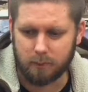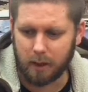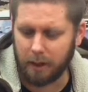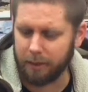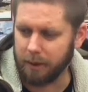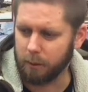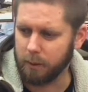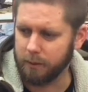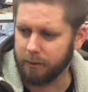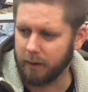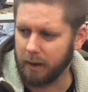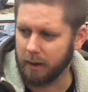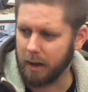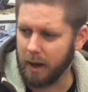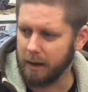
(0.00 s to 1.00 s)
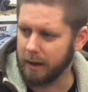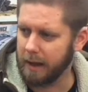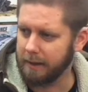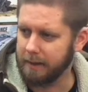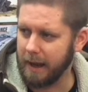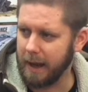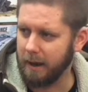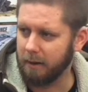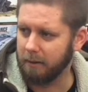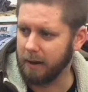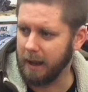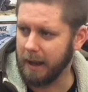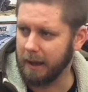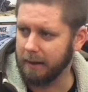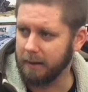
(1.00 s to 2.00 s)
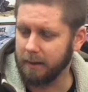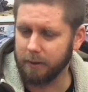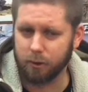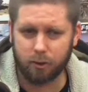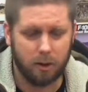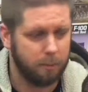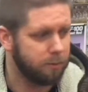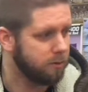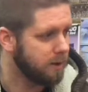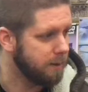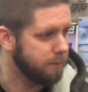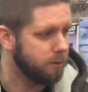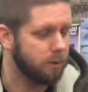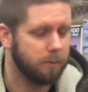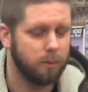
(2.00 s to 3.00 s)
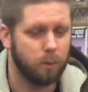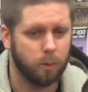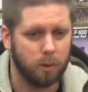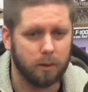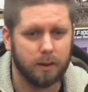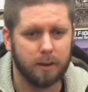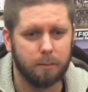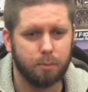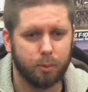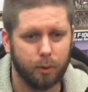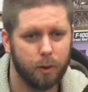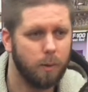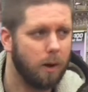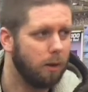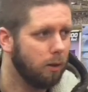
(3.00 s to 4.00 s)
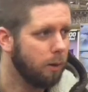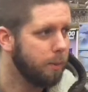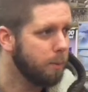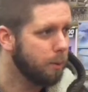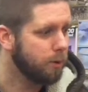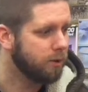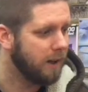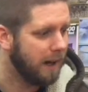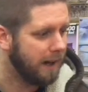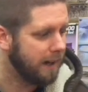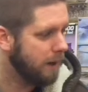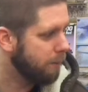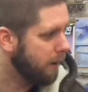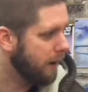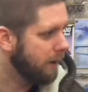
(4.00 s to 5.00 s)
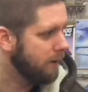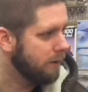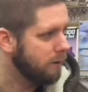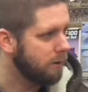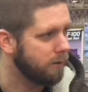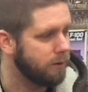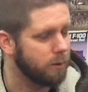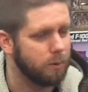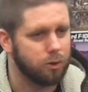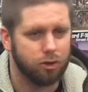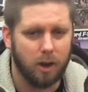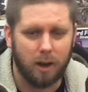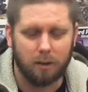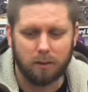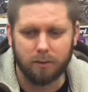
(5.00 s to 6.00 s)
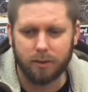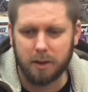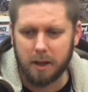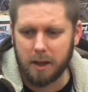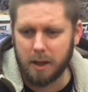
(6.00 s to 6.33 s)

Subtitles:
I think we've kind of got down and the shop seems to be working pretty well. A little bit more tidy up I got to do on a few shelves.